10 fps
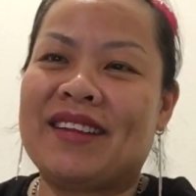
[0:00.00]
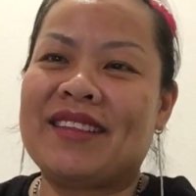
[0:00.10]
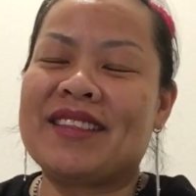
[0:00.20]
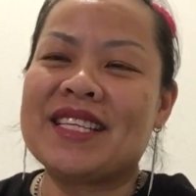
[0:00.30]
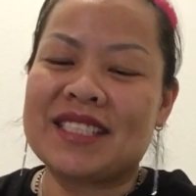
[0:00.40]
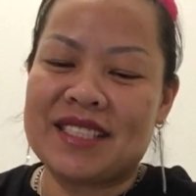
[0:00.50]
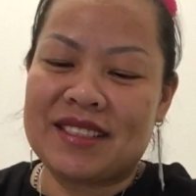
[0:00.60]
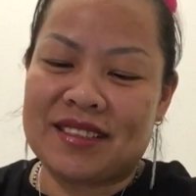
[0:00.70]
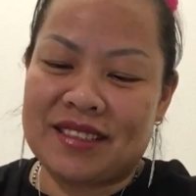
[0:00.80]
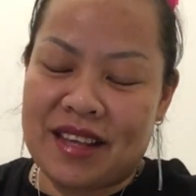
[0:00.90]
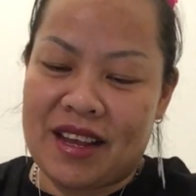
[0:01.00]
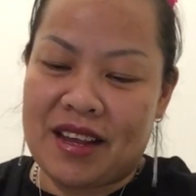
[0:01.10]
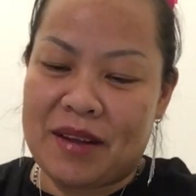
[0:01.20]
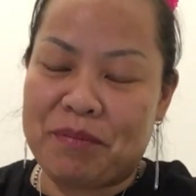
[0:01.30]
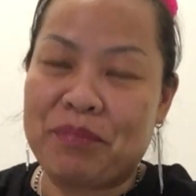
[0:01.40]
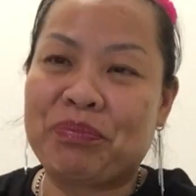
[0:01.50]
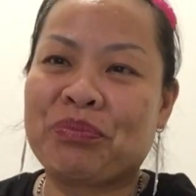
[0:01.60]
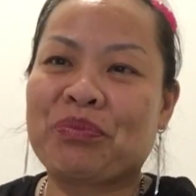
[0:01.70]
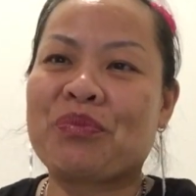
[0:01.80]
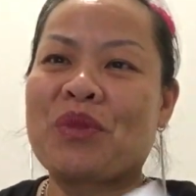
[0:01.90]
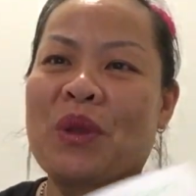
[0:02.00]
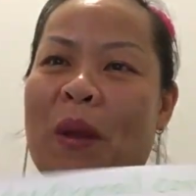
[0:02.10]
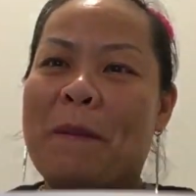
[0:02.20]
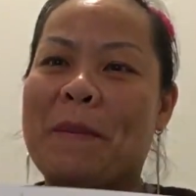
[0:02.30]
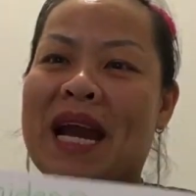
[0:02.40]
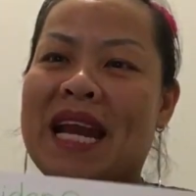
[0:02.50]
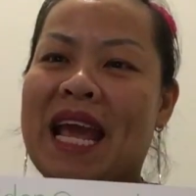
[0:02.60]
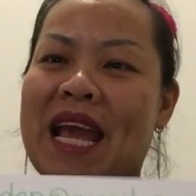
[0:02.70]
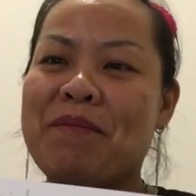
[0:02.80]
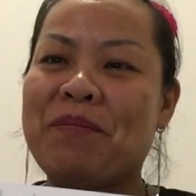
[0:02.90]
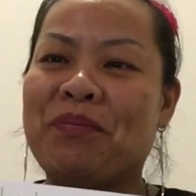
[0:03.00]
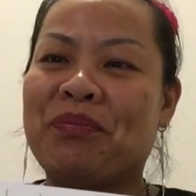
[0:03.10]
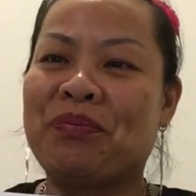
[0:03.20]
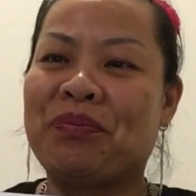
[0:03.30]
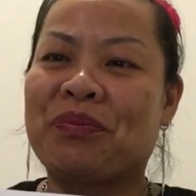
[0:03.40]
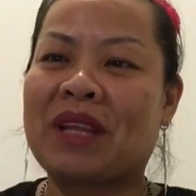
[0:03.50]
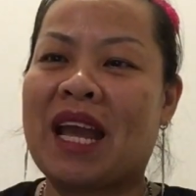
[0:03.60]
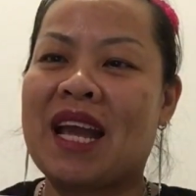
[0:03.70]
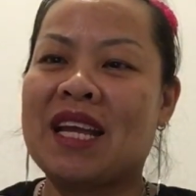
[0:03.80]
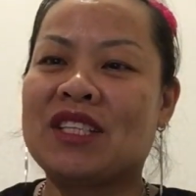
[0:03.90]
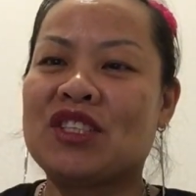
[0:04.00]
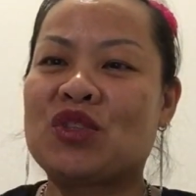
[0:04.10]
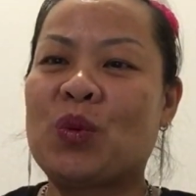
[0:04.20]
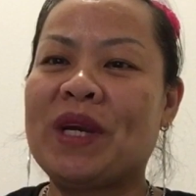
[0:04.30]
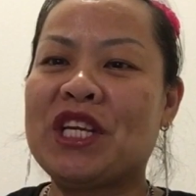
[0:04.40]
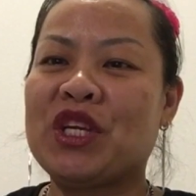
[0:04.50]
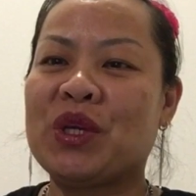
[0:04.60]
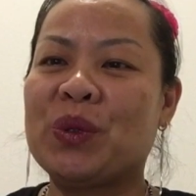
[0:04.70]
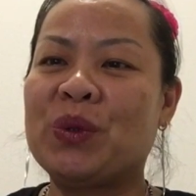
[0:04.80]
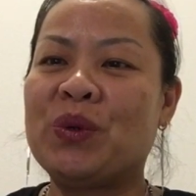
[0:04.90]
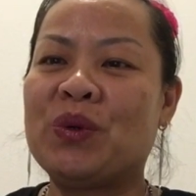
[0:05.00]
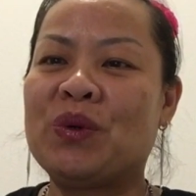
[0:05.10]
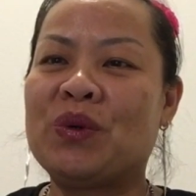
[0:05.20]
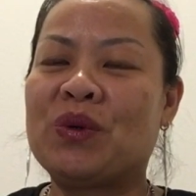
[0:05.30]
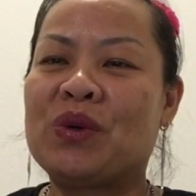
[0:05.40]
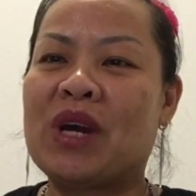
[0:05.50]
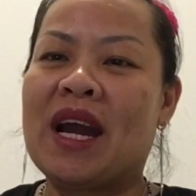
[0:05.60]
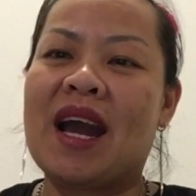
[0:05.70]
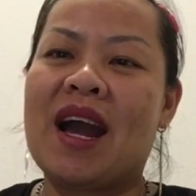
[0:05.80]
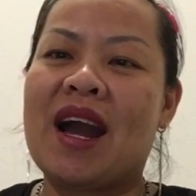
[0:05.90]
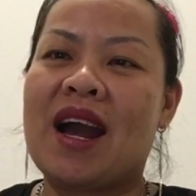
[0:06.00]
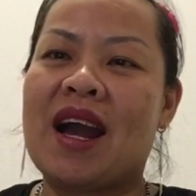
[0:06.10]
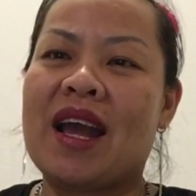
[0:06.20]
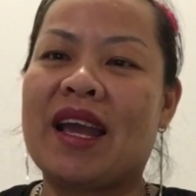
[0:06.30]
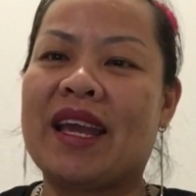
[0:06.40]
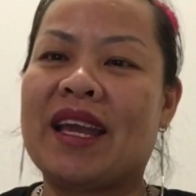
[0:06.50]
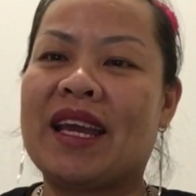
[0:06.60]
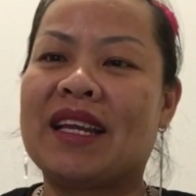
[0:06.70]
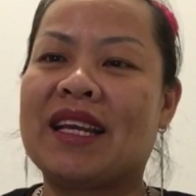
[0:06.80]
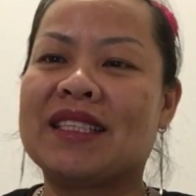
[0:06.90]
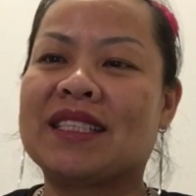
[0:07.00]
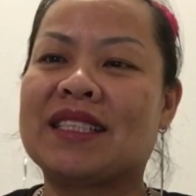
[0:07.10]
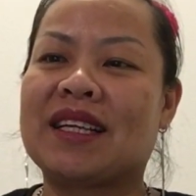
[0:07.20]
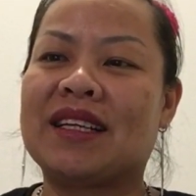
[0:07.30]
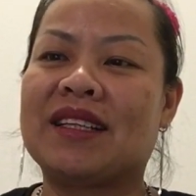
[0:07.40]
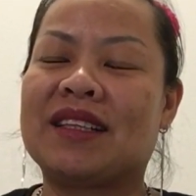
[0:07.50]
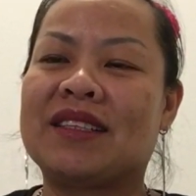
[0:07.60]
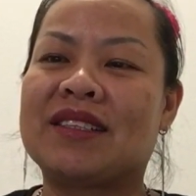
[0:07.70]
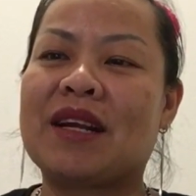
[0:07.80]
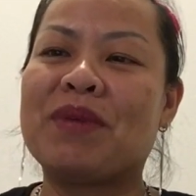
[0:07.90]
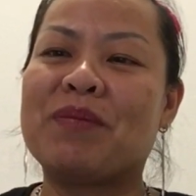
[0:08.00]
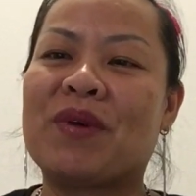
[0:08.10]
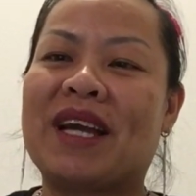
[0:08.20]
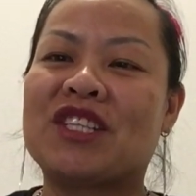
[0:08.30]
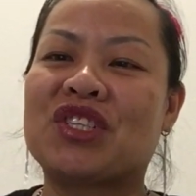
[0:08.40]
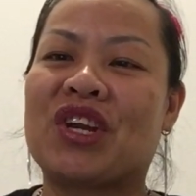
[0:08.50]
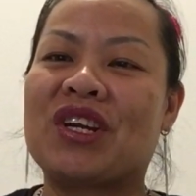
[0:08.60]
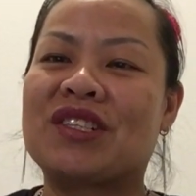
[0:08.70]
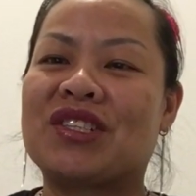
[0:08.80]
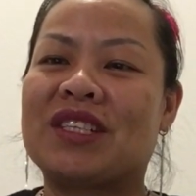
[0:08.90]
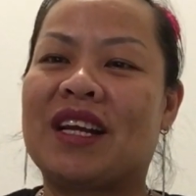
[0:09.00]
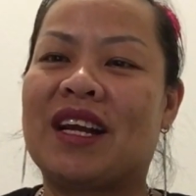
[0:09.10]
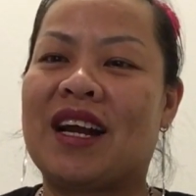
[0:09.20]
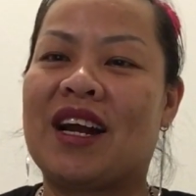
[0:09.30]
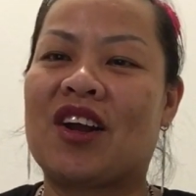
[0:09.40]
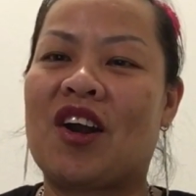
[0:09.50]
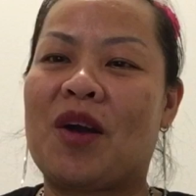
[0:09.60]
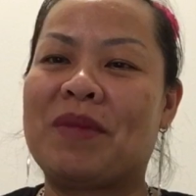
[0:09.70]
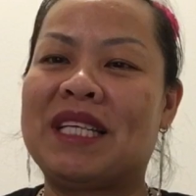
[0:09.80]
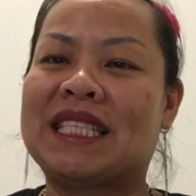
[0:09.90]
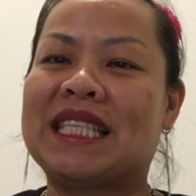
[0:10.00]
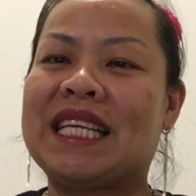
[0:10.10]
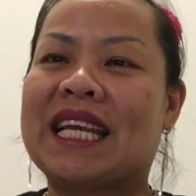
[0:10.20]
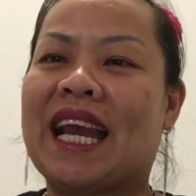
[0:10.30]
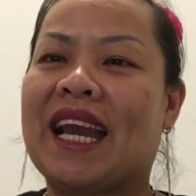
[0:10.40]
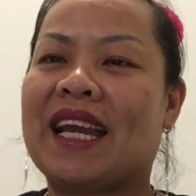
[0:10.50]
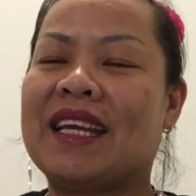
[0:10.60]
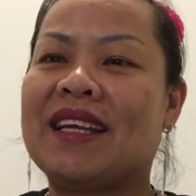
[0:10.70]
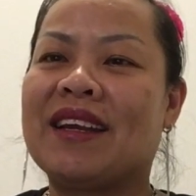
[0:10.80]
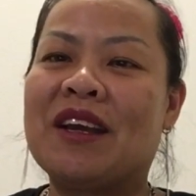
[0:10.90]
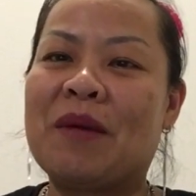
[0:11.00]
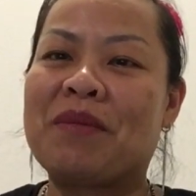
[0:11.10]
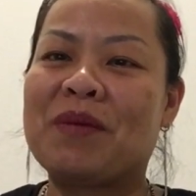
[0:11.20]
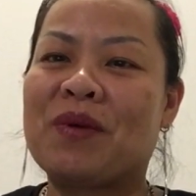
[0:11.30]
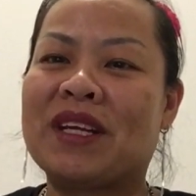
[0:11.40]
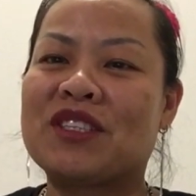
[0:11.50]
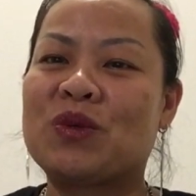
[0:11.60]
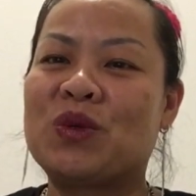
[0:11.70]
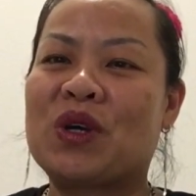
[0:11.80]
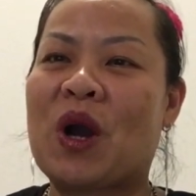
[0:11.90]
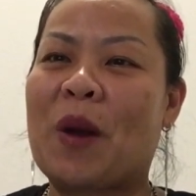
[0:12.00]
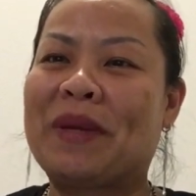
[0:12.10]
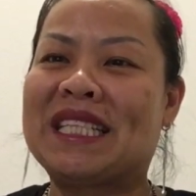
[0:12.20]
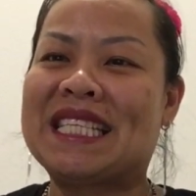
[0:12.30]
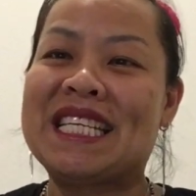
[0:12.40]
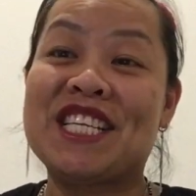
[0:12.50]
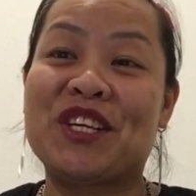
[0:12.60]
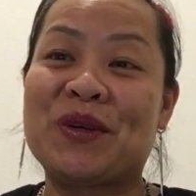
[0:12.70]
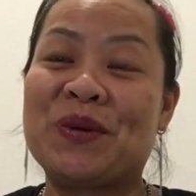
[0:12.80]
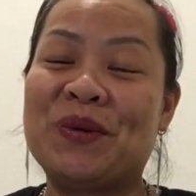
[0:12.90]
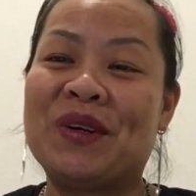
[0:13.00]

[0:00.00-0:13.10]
This is my name, TweQ, and some people at church call me CK. People at school call me TQ,